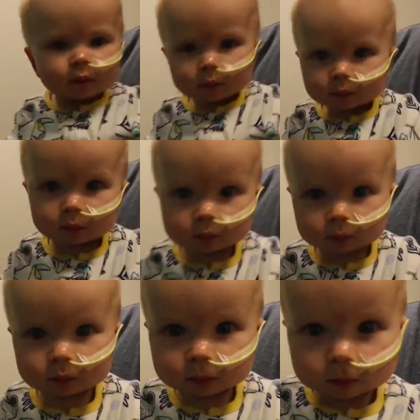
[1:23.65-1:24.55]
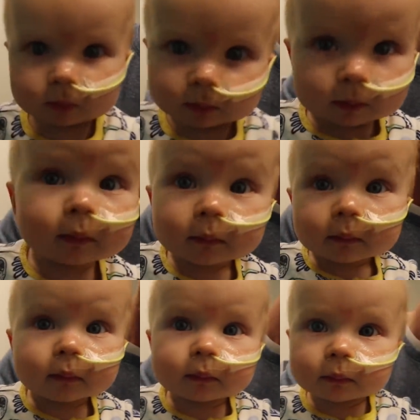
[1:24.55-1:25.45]
Done for today. We're all
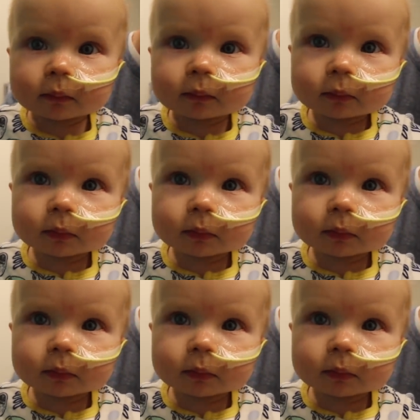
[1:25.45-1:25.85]
done.